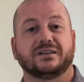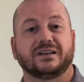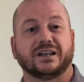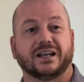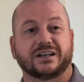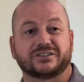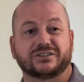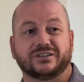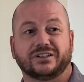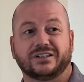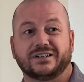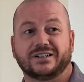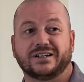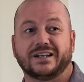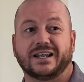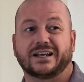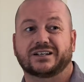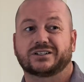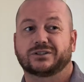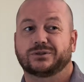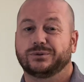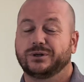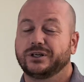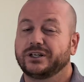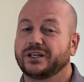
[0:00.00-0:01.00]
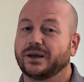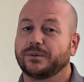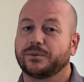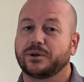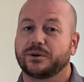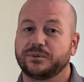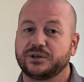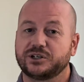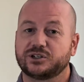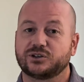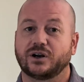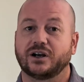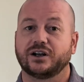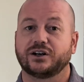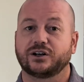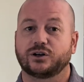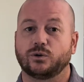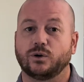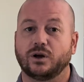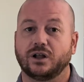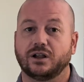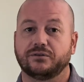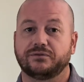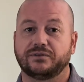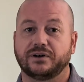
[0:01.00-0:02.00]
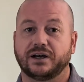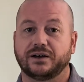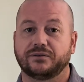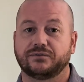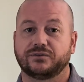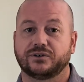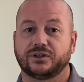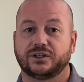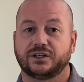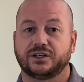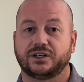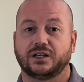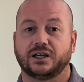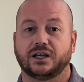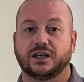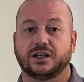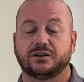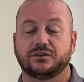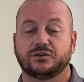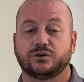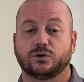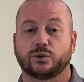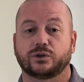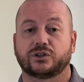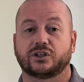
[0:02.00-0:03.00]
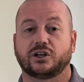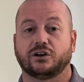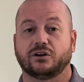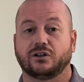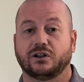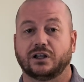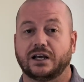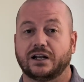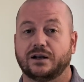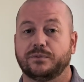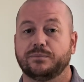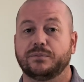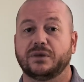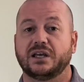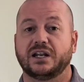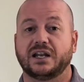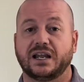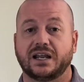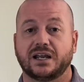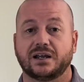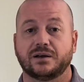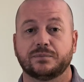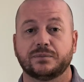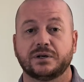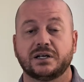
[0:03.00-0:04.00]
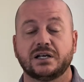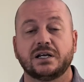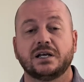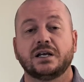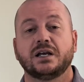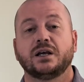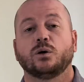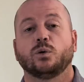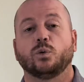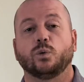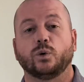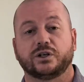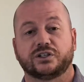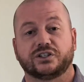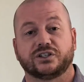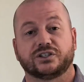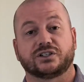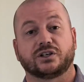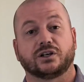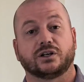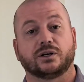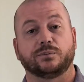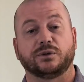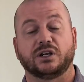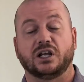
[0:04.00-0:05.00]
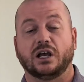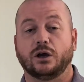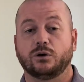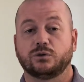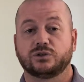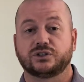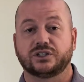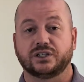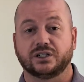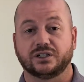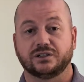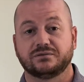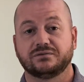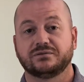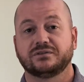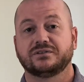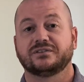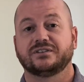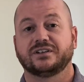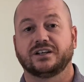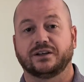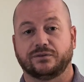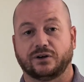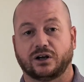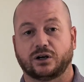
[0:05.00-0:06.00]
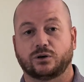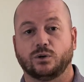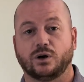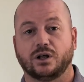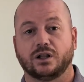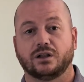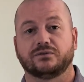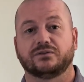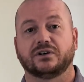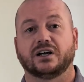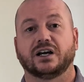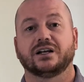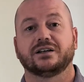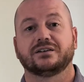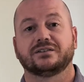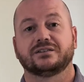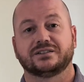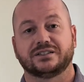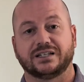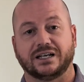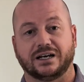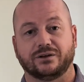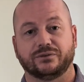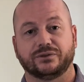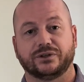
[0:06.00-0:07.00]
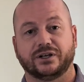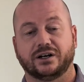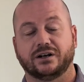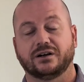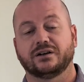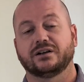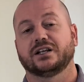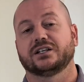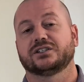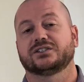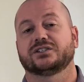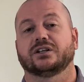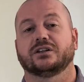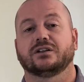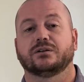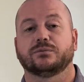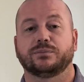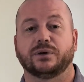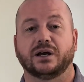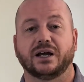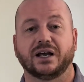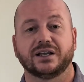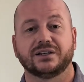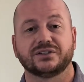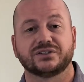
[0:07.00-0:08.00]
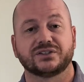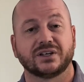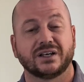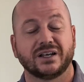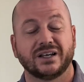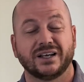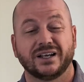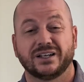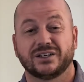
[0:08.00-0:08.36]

Actually, next week, I'm gonna be trying to qualify for the North Carolina Mid-Am, which is gonna be hosted, if I qualify, down there at Southern Pines.